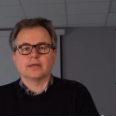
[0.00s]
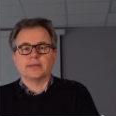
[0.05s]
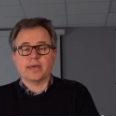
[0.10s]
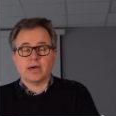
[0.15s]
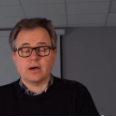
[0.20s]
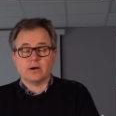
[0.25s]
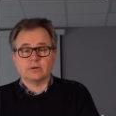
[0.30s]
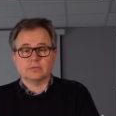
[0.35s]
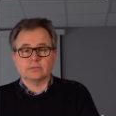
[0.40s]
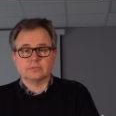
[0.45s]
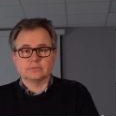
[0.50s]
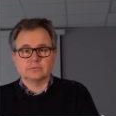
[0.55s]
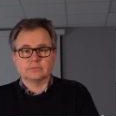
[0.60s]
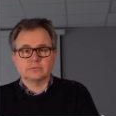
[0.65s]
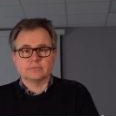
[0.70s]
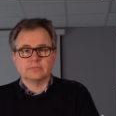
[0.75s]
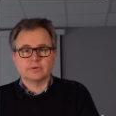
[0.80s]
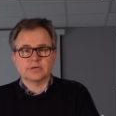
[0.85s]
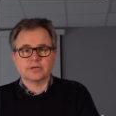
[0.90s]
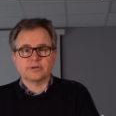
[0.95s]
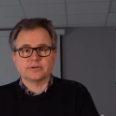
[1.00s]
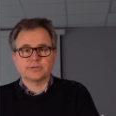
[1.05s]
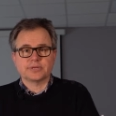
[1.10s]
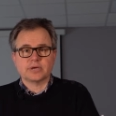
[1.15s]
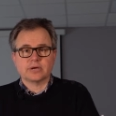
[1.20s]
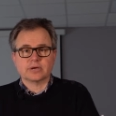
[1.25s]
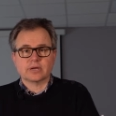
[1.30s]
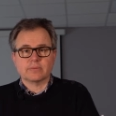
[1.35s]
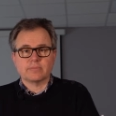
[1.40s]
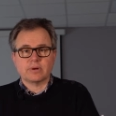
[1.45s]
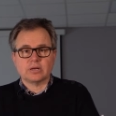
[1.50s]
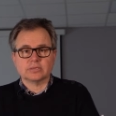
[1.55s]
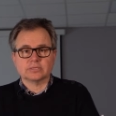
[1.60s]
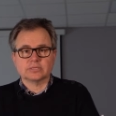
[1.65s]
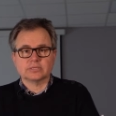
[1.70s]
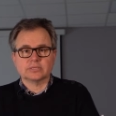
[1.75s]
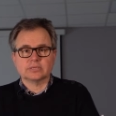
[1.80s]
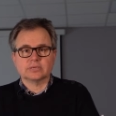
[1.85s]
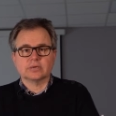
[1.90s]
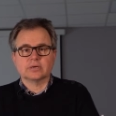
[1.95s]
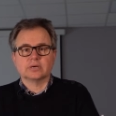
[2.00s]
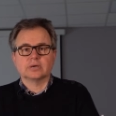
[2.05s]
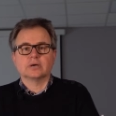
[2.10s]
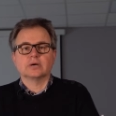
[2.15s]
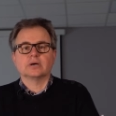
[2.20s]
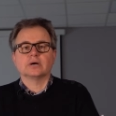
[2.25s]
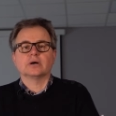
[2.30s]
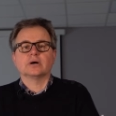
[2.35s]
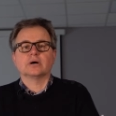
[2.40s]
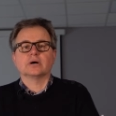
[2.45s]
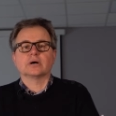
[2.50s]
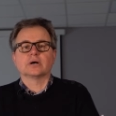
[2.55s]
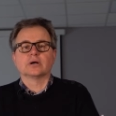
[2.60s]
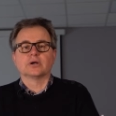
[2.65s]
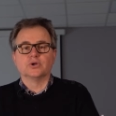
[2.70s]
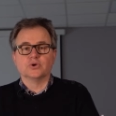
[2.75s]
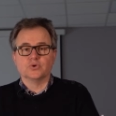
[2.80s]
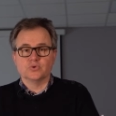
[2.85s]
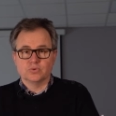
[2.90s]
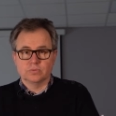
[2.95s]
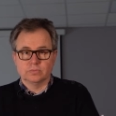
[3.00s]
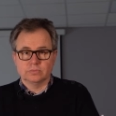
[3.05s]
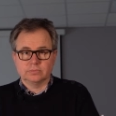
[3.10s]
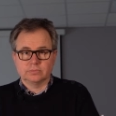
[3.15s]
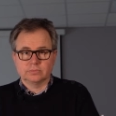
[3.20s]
Now we're going to talk about glue.